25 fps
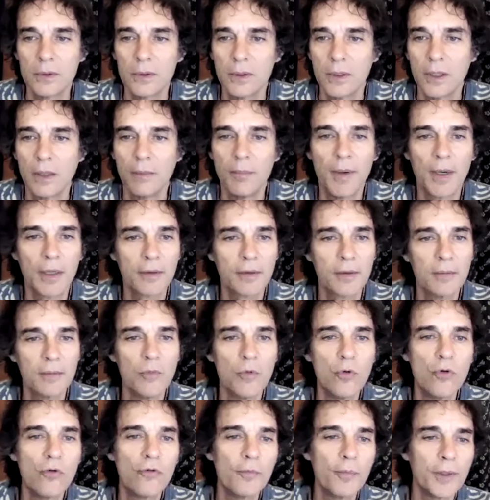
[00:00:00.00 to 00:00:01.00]
about the
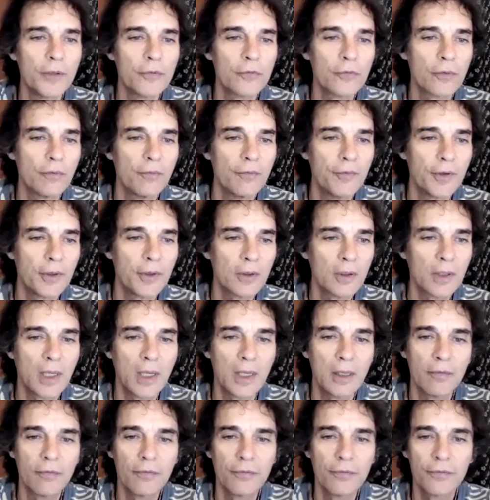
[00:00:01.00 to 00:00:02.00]
movements of their
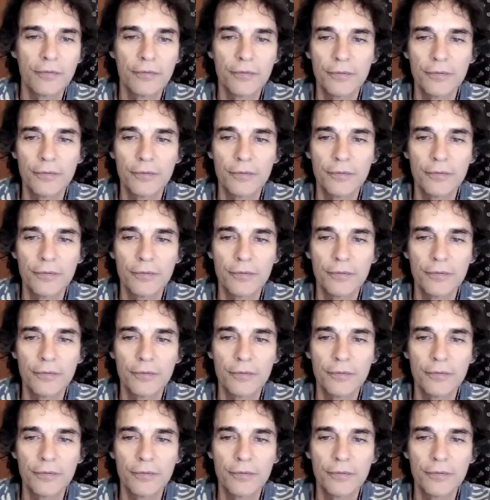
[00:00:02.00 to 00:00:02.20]
life.